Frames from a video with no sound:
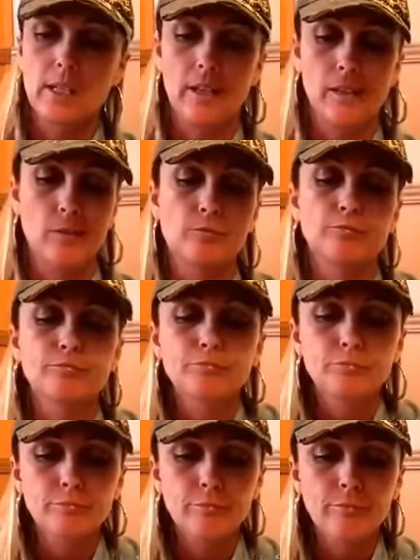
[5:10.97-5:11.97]
Um,
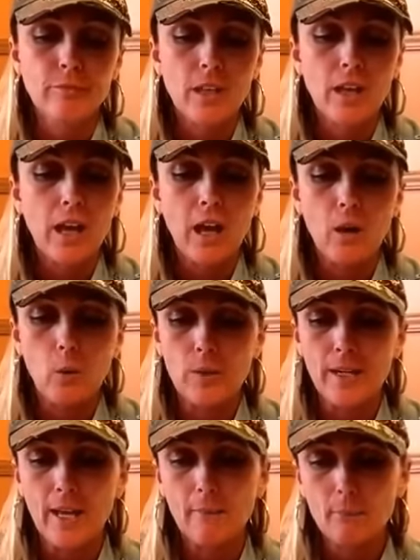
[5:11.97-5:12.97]
I would
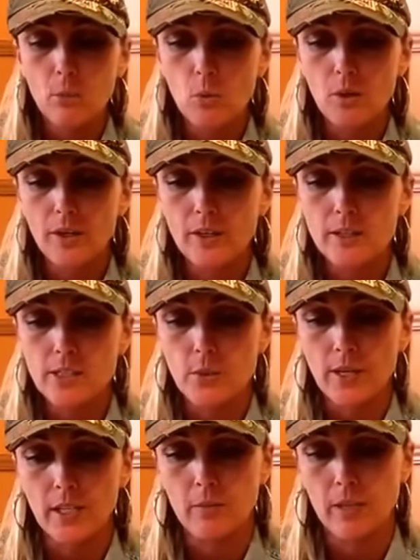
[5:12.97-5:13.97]
have got more so
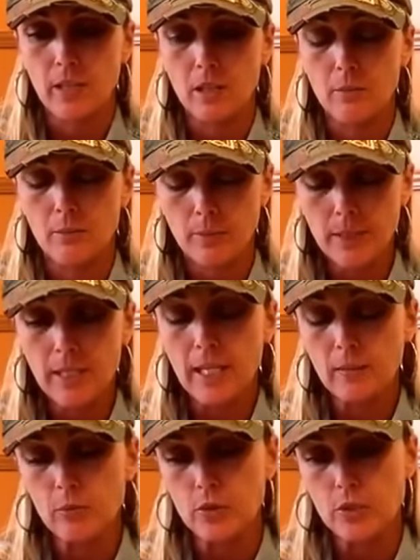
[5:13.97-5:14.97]
I could have been, been
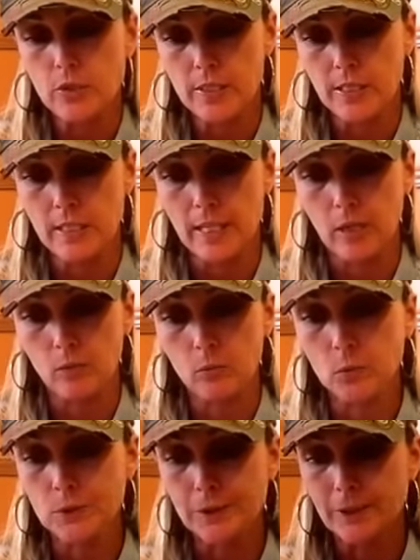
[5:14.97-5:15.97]
able to send out
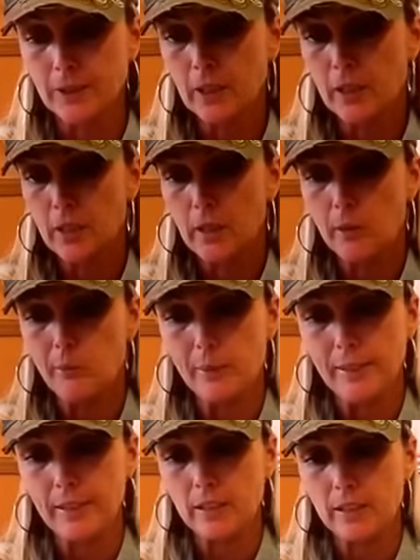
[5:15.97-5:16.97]
more
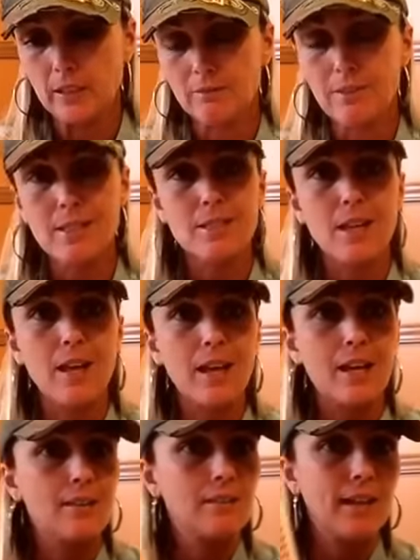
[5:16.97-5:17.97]
but this is, I
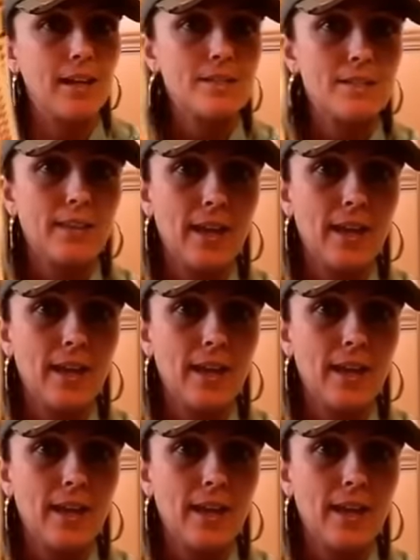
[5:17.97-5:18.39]
got the last that they